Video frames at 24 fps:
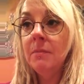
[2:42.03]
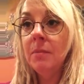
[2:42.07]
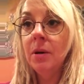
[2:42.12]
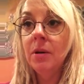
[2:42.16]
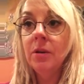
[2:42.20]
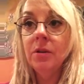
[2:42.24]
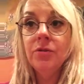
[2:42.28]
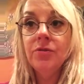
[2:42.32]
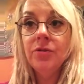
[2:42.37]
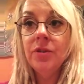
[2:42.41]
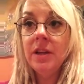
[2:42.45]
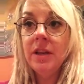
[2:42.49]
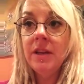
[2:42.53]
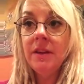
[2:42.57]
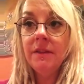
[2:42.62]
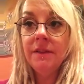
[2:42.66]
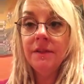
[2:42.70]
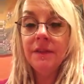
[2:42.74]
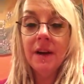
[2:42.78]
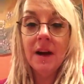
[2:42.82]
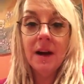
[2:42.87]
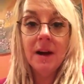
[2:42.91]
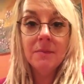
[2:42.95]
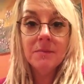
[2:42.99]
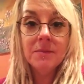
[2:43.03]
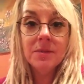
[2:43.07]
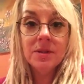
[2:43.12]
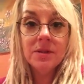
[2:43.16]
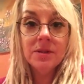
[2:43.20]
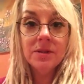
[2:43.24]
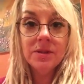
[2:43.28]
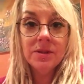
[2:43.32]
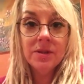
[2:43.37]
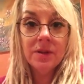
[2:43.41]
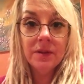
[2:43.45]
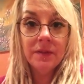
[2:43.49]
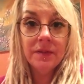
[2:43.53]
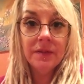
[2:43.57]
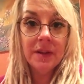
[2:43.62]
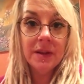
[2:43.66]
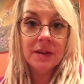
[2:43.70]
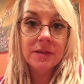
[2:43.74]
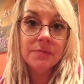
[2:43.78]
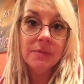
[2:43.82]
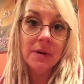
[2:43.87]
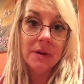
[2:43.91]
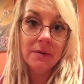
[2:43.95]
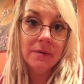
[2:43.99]
poultry farms and stuff.
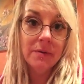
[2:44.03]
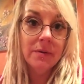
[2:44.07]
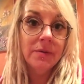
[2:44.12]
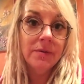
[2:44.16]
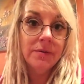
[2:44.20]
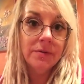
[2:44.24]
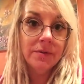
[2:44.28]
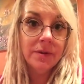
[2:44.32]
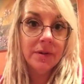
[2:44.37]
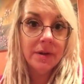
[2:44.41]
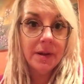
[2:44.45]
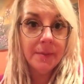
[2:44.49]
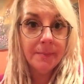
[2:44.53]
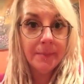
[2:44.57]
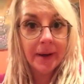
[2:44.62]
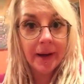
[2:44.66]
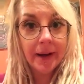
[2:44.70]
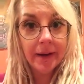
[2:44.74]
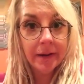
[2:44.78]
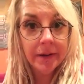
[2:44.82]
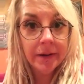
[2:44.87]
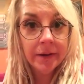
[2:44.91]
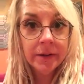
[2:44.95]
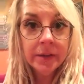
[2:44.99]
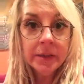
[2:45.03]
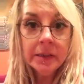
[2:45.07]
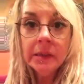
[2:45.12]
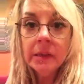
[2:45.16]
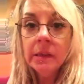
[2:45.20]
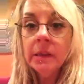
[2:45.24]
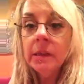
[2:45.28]
That's why we're under an embargo.